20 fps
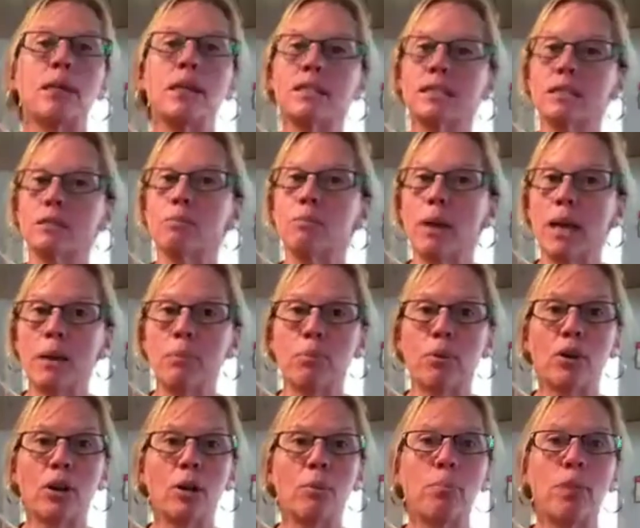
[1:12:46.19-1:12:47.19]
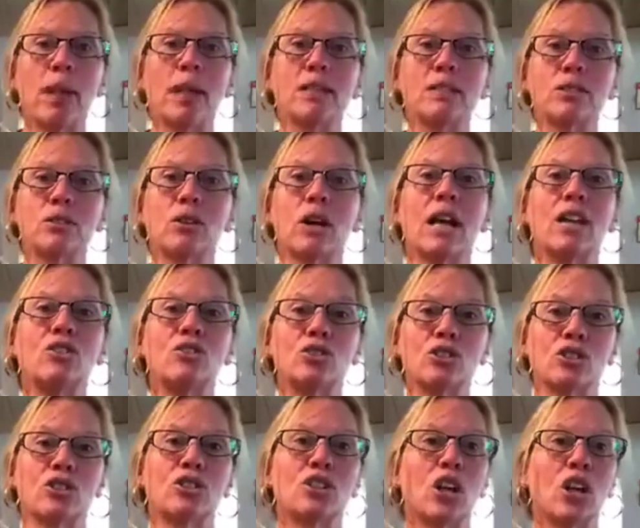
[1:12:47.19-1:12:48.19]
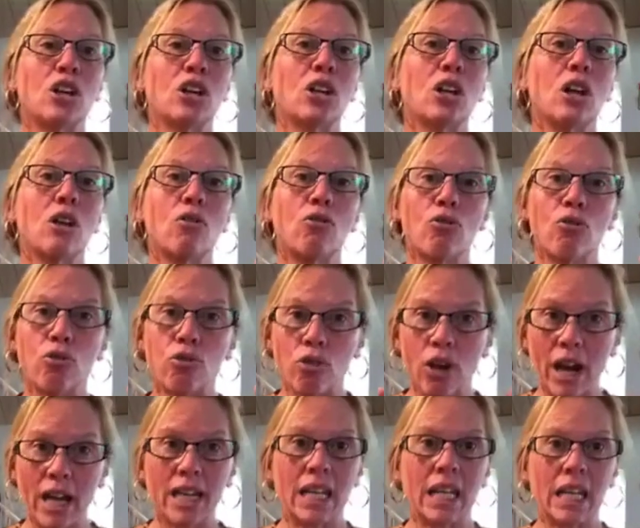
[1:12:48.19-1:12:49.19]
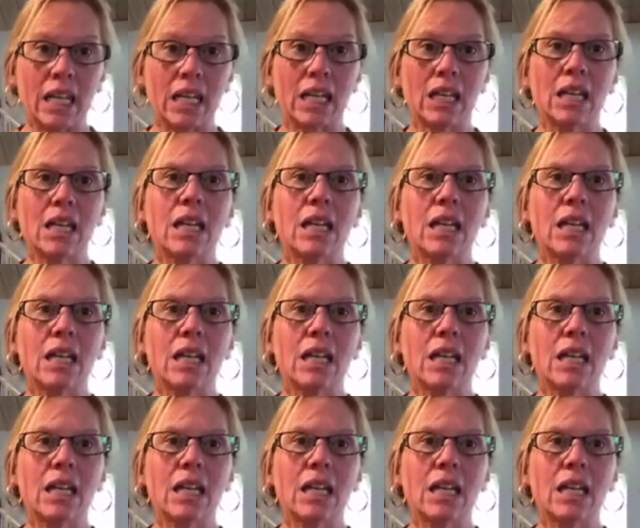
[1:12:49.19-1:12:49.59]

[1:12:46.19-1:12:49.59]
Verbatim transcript: piece of paper and a pencil and just start writing.